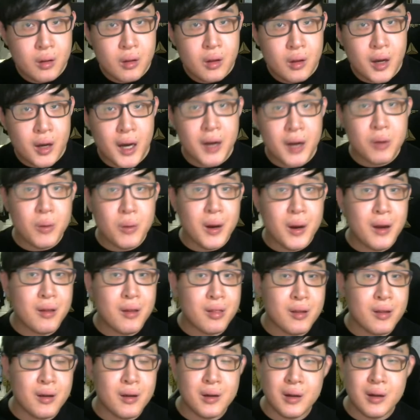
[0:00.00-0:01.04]

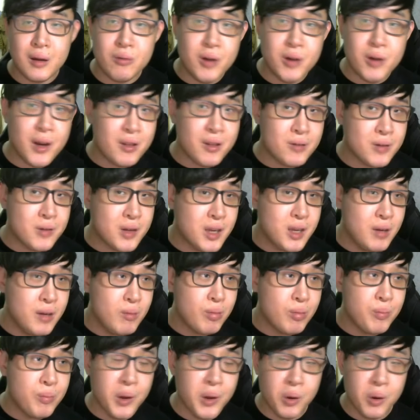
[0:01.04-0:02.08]
Otherwise, the rest of the
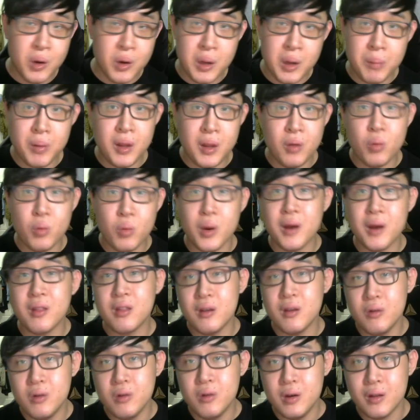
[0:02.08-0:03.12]
teams may only play 1
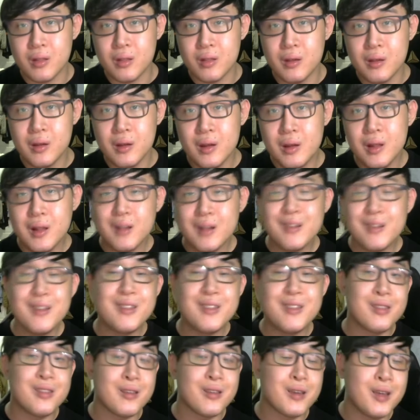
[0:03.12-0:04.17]
series.
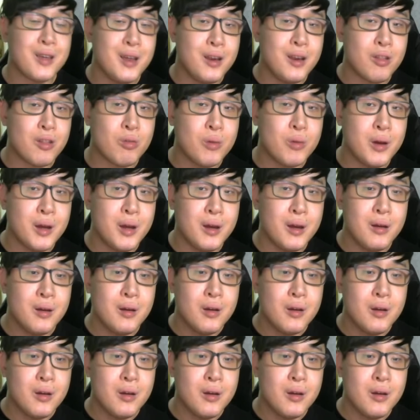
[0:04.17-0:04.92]
This is the case where